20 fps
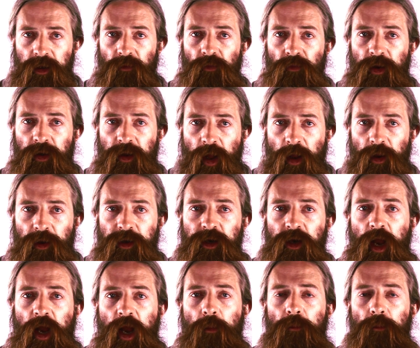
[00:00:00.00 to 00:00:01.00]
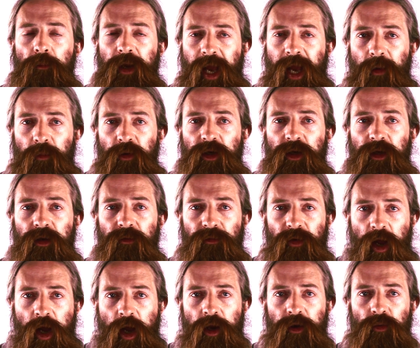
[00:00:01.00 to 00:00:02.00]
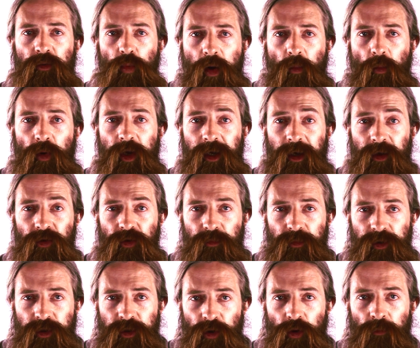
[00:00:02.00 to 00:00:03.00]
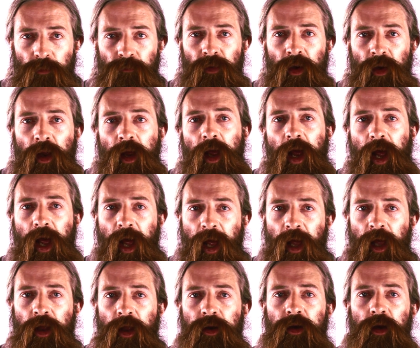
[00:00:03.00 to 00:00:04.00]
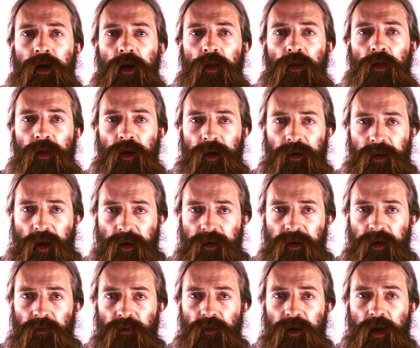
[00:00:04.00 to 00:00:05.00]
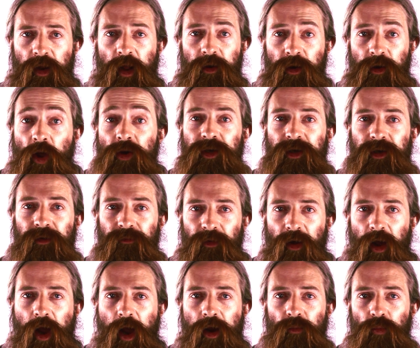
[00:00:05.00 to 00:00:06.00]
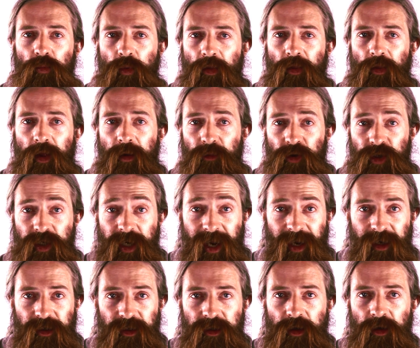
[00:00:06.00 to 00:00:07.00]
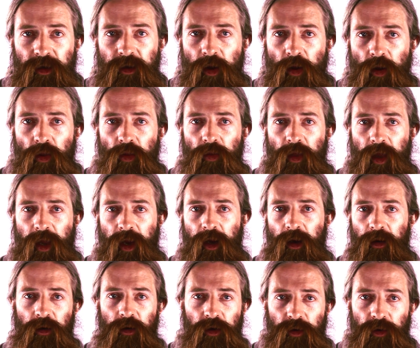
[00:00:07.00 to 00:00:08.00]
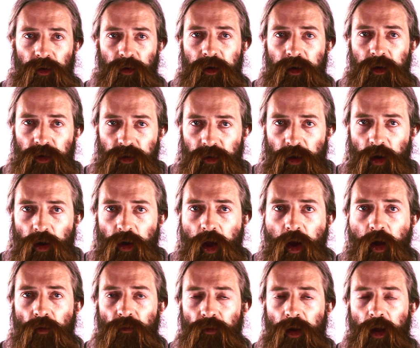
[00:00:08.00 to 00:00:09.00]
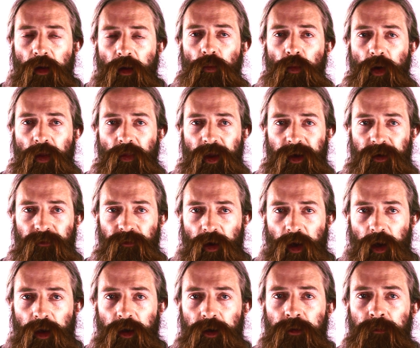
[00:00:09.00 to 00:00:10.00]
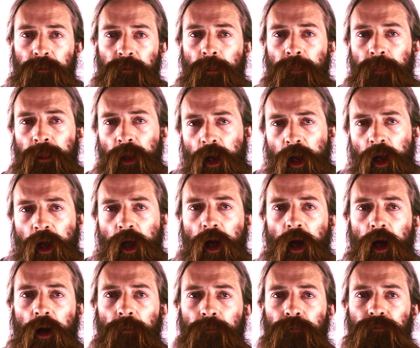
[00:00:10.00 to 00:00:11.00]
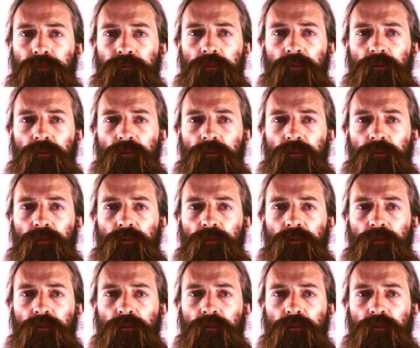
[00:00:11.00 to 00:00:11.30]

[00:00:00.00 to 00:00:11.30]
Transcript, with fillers: for cells to be able to divide when we need them to, and the necessity for cells not to divide when they mutate, so they lose control over when they divide. Um,